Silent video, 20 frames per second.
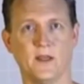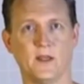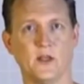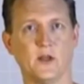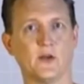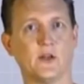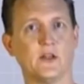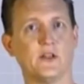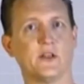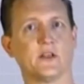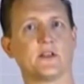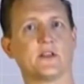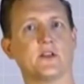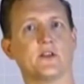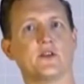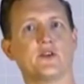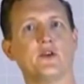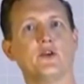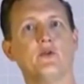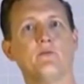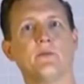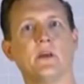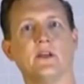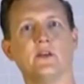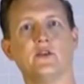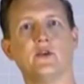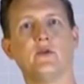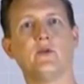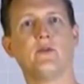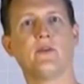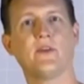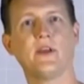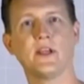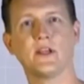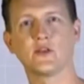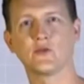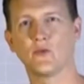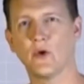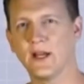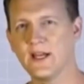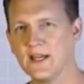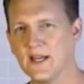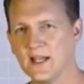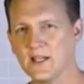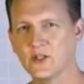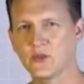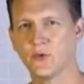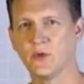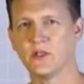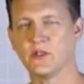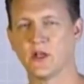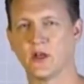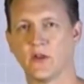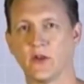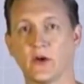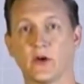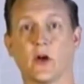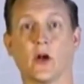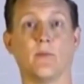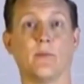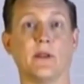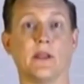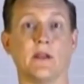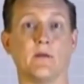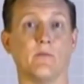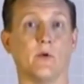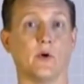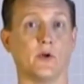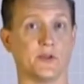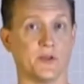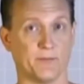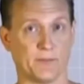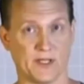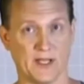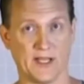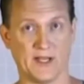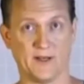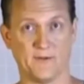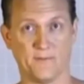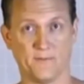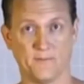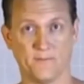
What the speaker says: You can just assume that two things right next to each other are being multiplied.